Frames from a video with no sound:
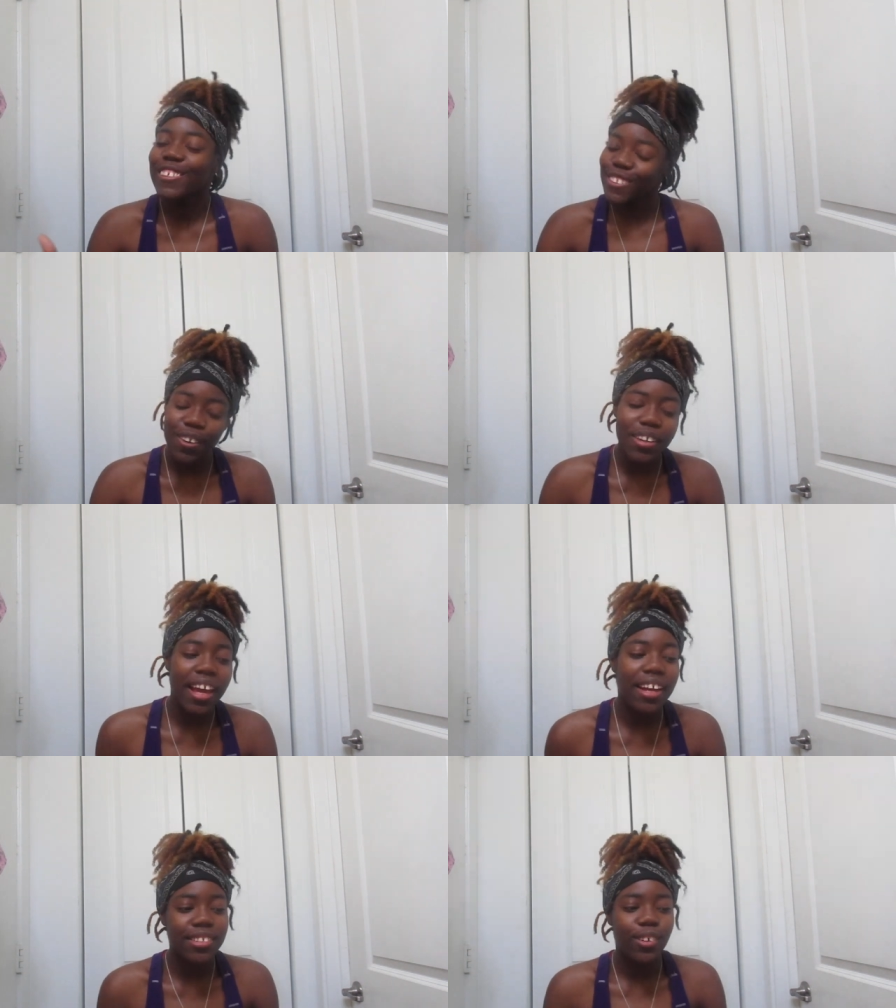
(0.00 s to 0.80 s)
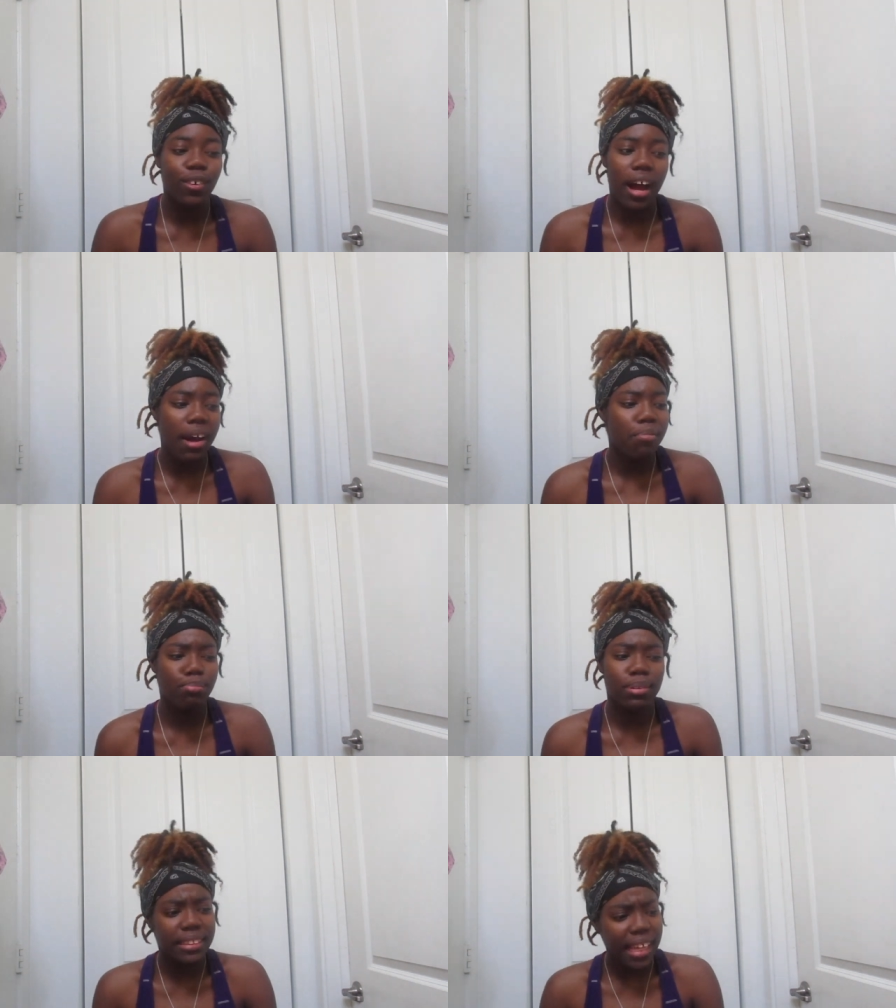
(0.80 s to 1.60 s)
So yeah, so I
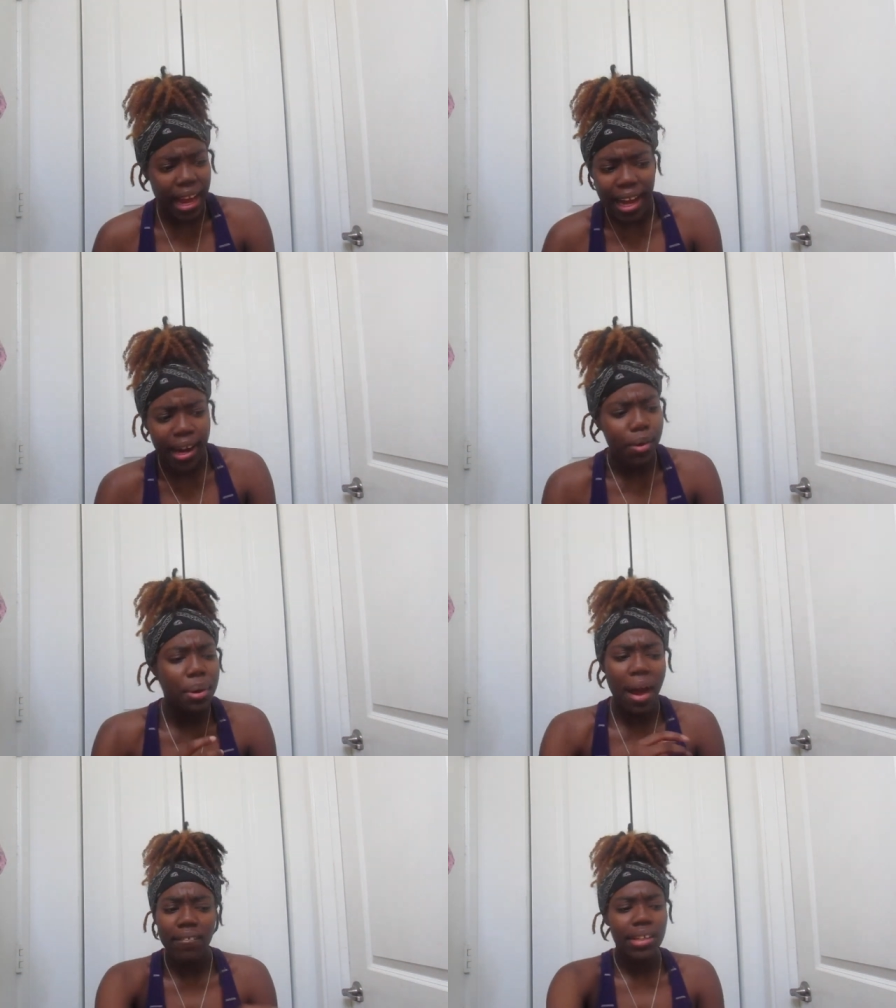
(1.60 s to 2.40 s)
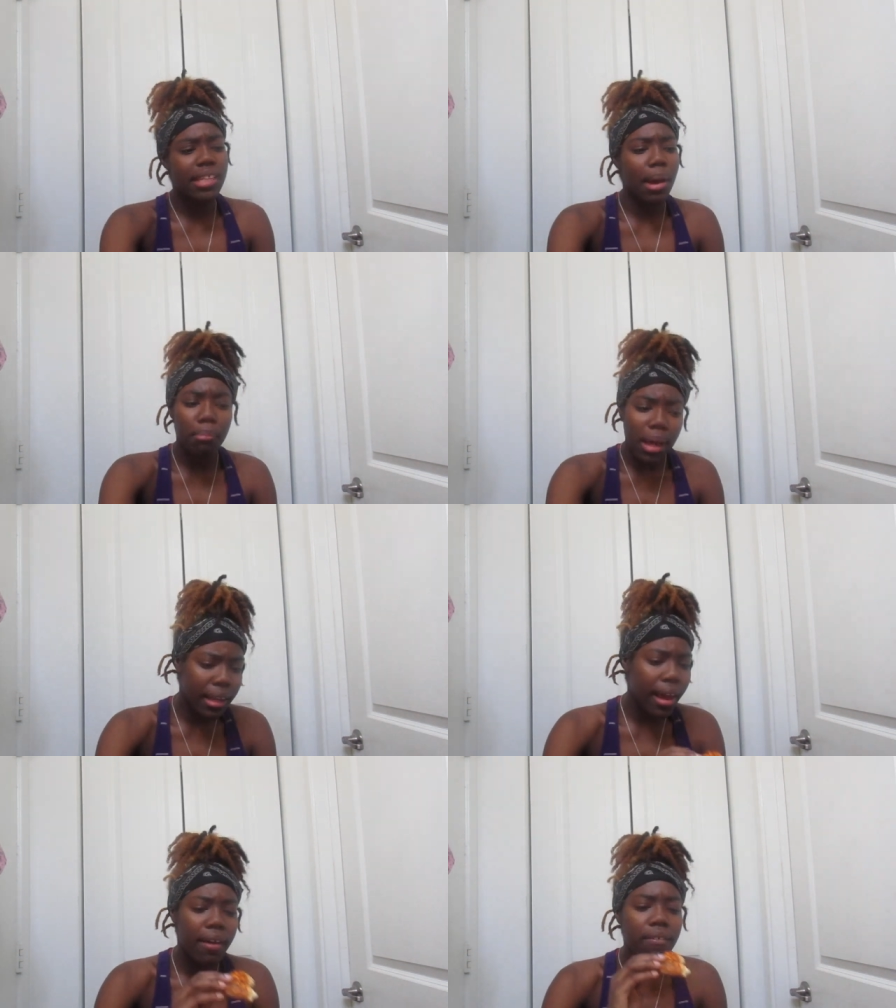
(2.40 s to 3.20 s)
was I'm having the time of my
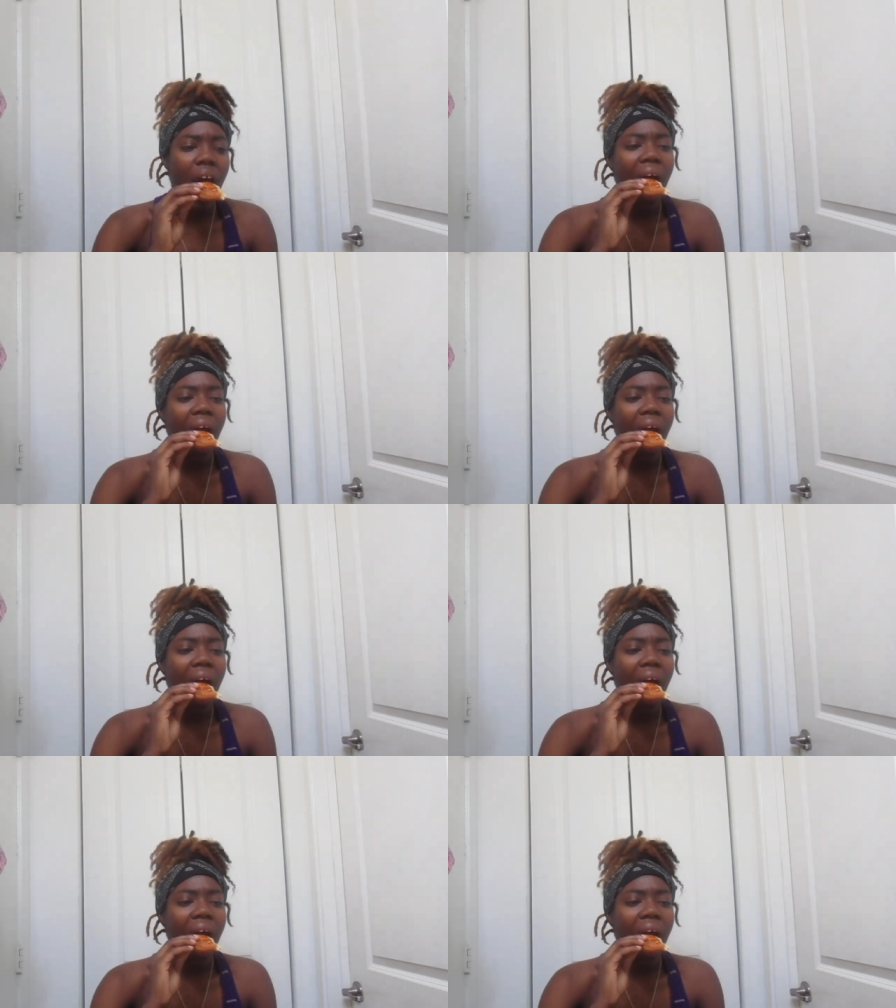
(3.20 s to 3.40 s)
life.